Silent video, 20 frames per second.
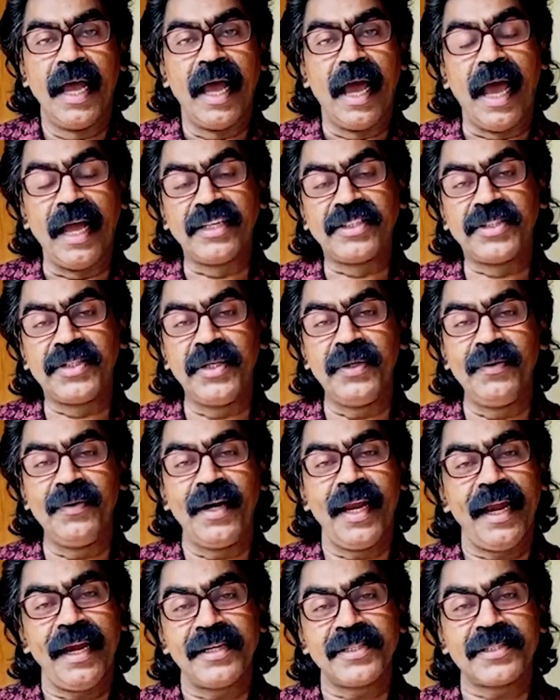Active
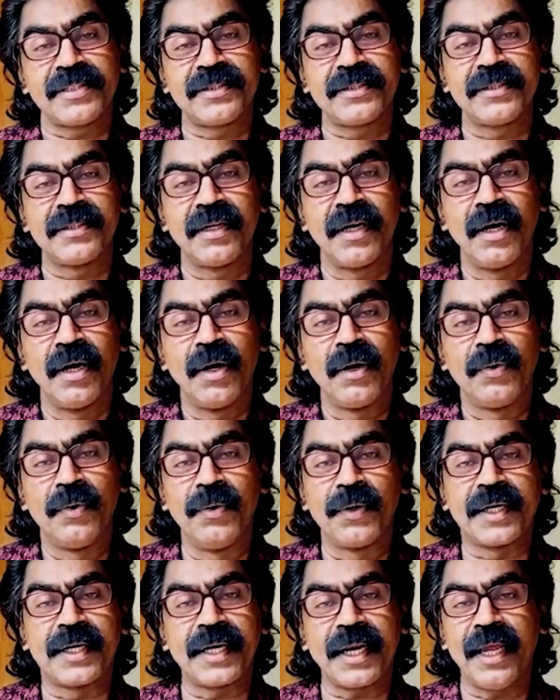lads who
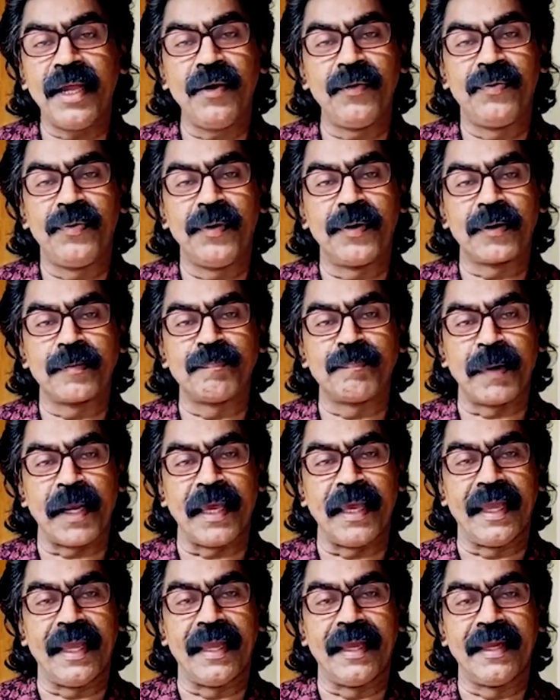crave for
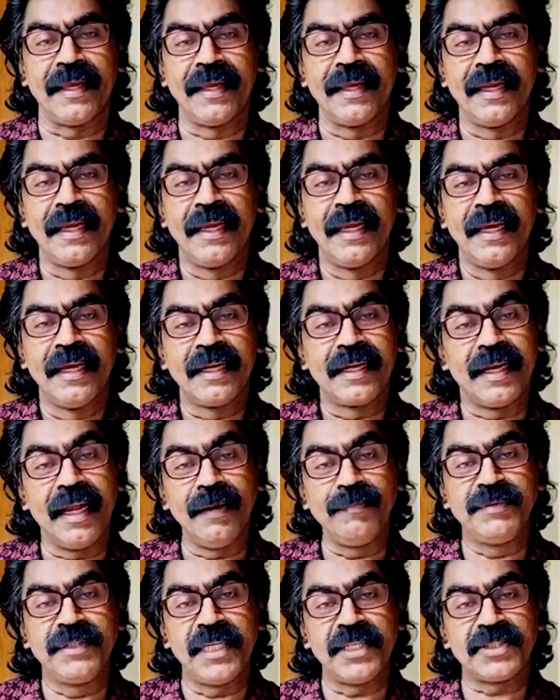play,
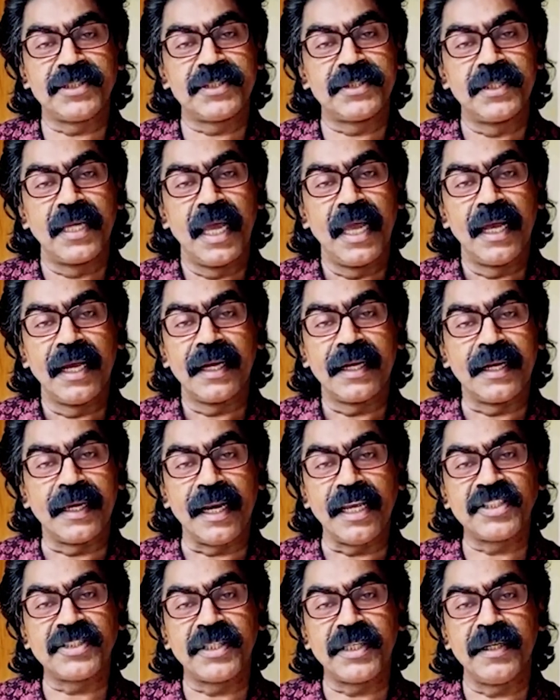keep this
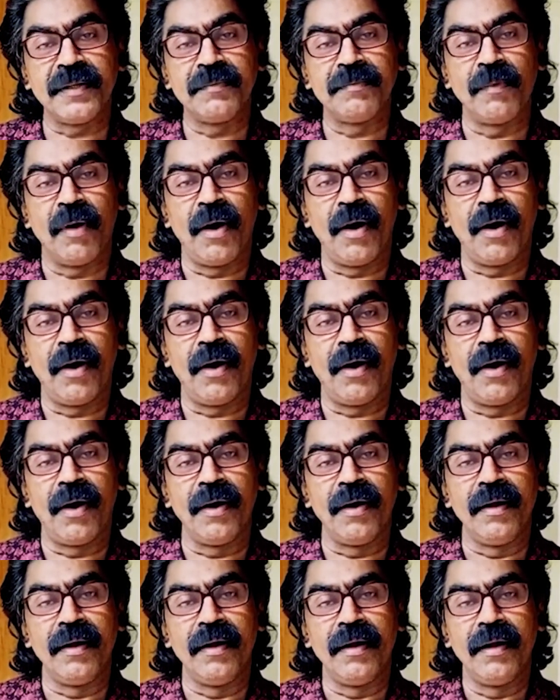crazy
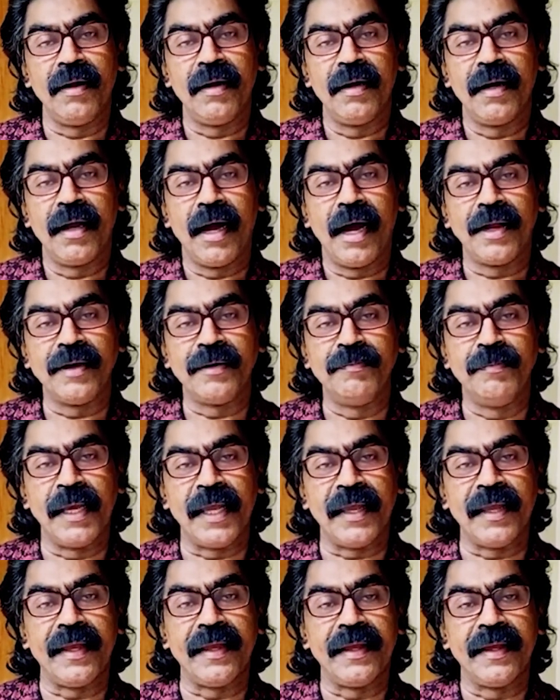ball at
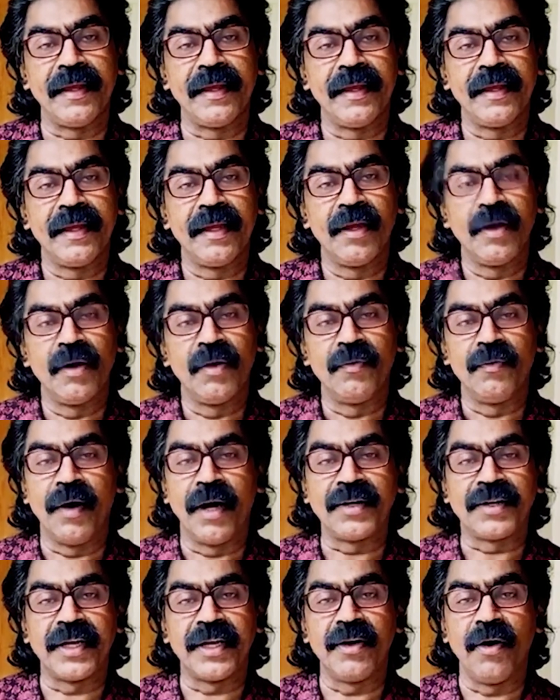bay.
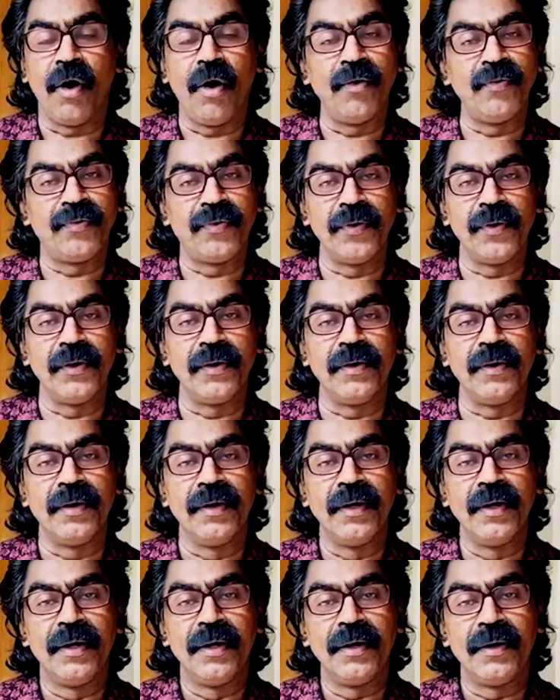What an awful
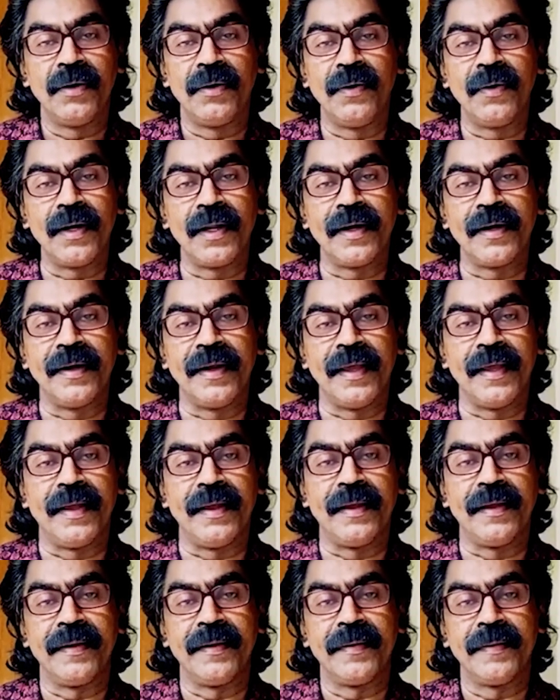holy day.